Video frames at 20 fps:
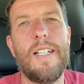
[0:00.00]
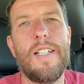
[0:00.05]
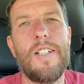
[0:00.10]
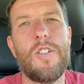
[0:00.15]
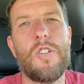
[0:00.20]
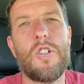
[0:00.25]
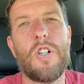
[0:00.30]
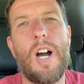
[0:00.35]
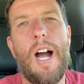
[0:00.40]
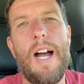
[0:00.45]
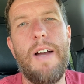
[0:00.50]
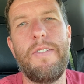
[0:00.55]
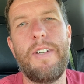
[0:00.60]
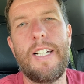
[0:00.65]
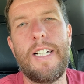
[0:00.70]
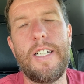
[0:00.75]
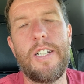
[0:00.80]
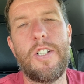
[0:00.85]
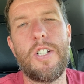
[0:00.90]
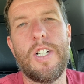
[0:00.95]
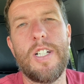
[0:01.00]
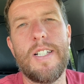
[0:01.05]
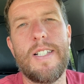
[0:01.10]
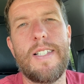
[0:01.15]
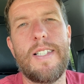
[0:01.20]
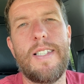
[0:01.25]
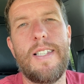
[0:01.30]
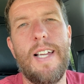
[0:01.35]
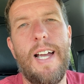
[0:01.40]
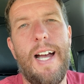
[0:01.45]
driving,
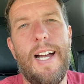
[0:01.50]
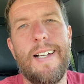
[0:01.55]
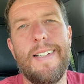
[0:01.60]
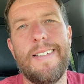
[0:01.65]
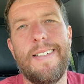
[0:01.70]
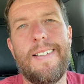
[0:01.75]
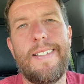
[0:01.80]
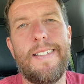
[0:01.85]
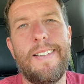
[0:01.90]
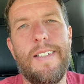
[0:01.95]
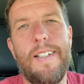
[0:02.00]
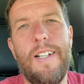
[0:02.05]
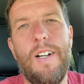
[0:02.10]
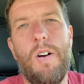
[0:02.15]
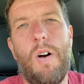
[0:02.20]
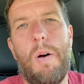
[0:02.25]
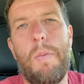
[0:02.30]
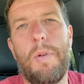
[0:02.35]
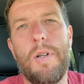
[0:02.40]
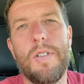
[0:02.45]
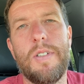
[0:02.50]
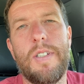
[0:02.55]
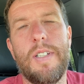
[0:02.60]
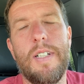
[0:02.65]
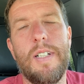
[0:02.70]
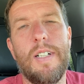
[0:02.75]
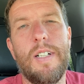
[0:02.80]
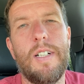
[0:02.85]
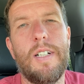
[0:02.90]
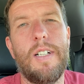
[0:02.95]
just as almost
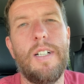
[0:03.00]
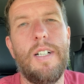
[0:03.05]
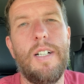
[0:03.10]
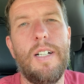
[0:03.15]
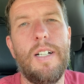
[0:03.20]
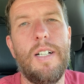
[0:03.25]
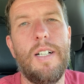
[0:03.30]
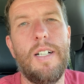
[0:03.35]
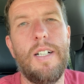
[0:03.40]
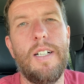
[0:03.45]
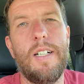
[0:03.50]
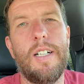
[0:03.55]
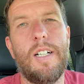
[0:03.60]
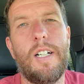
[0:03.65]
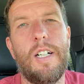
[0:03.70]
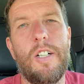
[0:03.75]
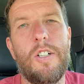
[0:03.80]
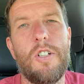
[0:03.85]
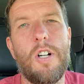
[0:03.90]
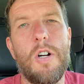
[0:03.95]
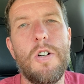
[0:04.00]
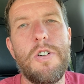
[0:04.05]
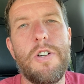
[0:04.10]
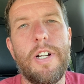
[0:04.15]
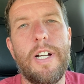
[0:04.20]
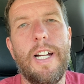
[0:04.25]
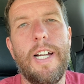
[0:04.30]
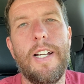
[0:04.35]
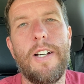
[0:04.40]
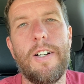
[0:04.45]
a
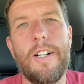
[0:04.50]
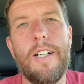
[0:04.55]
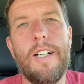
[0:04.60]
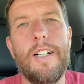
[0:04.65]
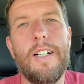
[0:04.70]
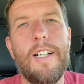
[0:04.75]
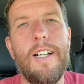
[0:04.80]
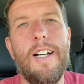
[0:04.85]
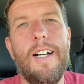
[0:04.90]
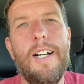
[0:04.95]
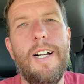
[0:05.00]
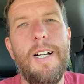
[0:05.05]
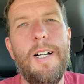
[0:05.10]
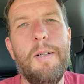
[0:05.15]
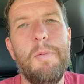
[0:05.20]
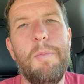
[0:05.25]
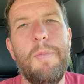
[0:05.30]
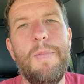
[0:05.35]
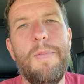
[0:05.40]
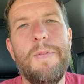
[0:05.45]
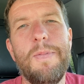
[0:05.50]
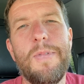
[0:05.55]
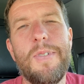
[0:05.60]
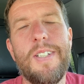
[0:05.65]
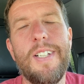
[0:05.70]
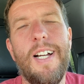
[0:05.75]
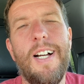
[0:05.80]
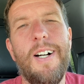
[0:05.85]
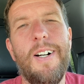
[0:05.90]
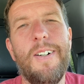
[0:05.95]
grocery getter.
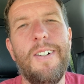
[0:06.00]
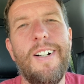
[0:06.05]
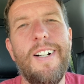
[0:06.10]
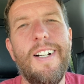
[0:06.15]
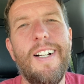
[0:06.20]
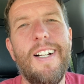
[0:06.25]
So